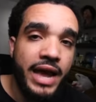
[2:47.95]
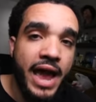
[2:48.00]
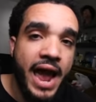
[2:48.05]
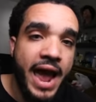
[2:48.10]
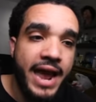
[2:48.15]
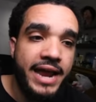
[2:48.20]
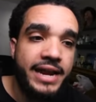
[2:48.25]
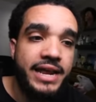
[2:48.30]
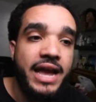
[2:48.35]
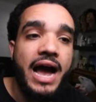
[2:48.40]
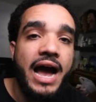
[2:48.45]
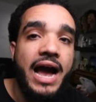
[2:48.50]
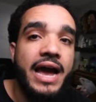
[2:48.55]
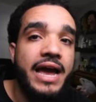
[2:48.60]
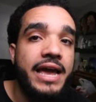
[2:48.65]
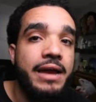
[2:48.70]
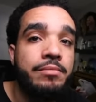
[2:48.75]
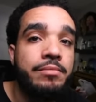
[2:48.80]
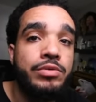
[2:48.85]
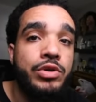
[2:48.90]
to add,
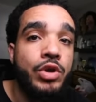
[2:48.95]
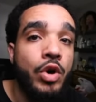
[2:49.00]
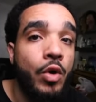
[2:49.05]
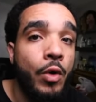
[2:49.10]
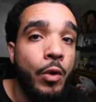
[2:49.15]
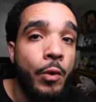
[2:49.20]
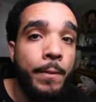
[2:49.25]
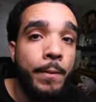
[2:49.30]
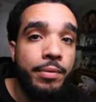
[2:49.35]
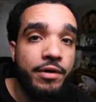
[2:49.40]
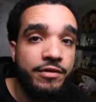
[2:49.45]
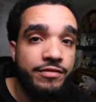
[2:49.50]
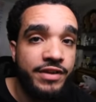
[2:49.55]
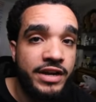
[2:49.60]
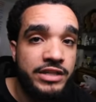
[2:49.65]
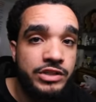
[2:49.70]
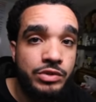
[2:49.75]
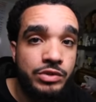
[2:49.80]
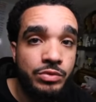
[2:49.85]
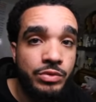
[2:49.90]
I am no
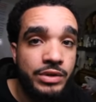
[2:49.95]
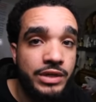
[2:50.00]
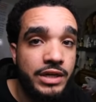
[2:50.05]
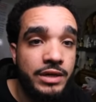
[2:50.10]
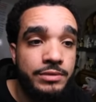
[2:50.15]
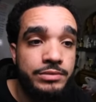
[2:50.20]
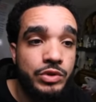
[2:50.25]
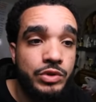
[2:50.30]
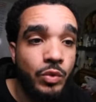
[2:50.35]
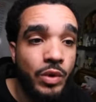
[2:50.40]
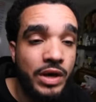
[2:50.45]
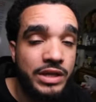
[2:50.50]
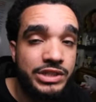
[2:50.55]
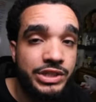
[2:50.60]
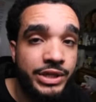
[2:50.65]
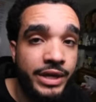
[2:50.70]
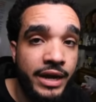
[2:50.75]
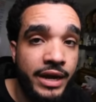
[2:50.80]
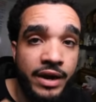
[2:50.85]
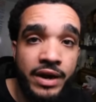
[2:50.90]
professional when it comes to
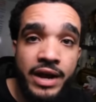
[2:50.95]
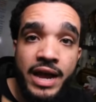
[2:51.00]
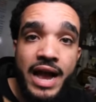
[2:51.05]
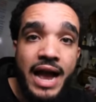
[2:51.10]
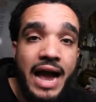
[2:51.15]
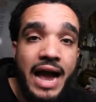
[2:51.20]
washing hair.